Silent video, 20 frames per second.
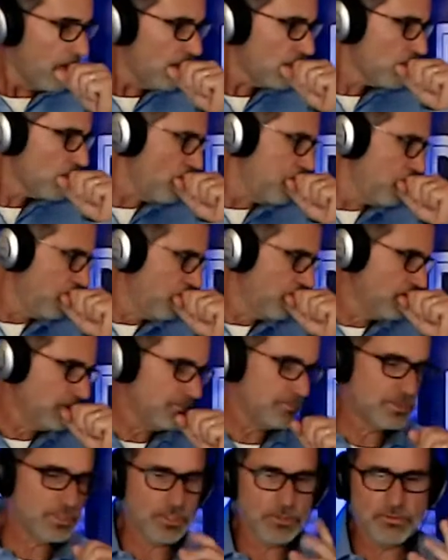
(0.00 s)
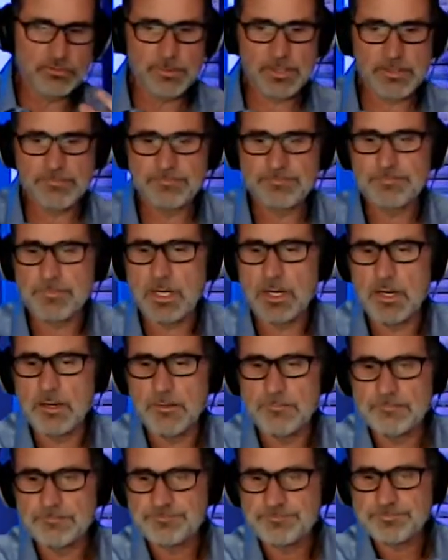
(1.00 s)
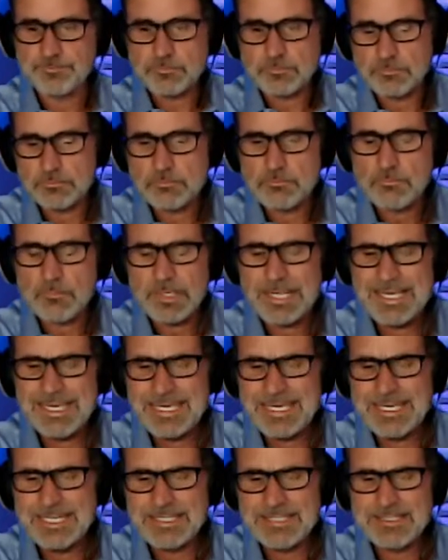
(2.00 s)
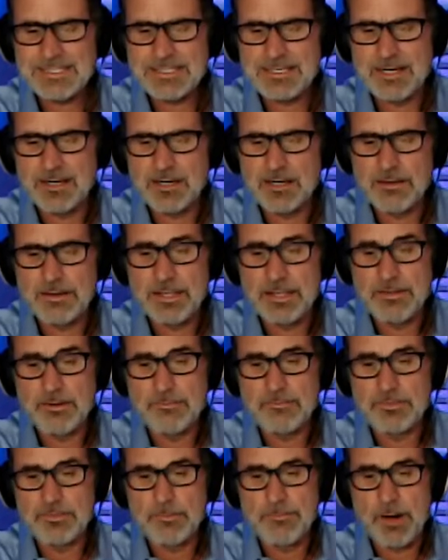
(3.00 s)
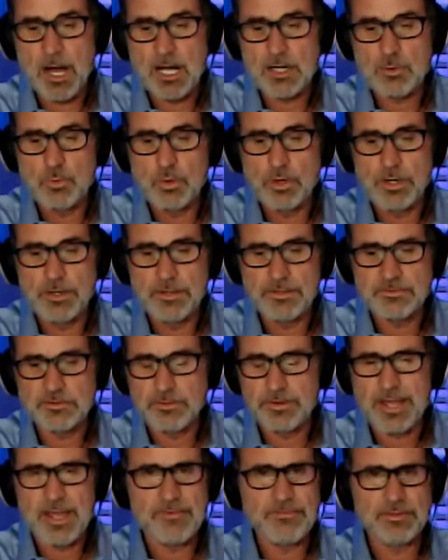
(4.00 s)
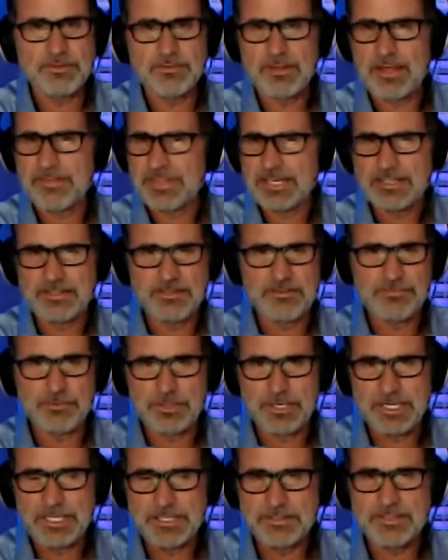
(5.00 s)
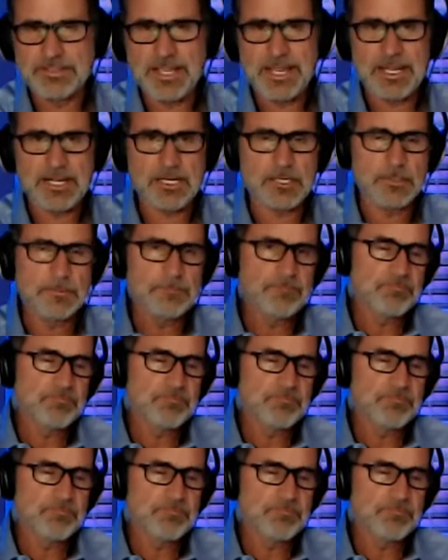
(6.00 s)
Excuse me. And the Mach 1 is going to have I think a different intake.